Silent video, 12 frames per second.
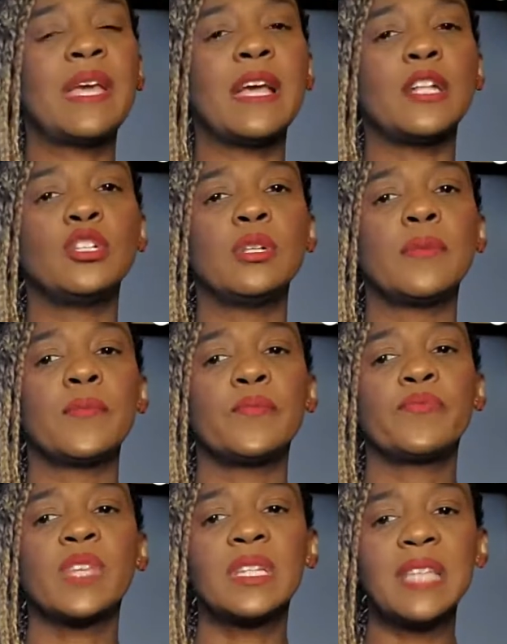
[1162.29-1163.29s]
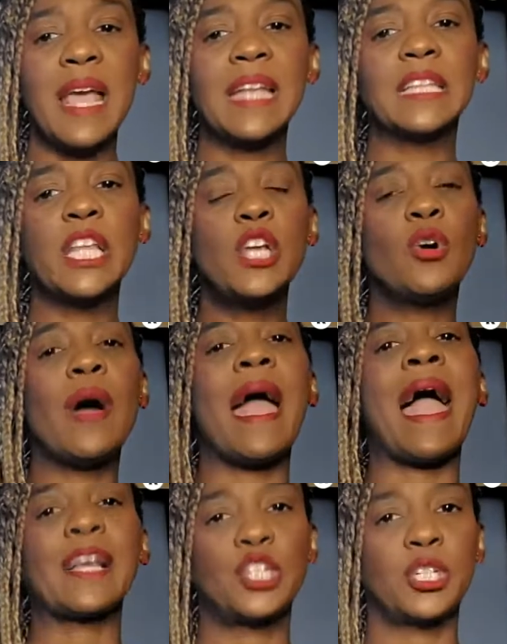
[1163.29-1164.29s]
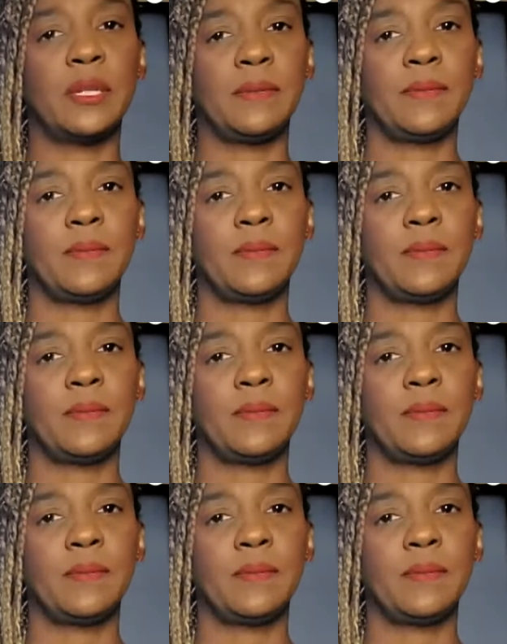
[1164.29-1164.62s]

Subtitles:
can take legal action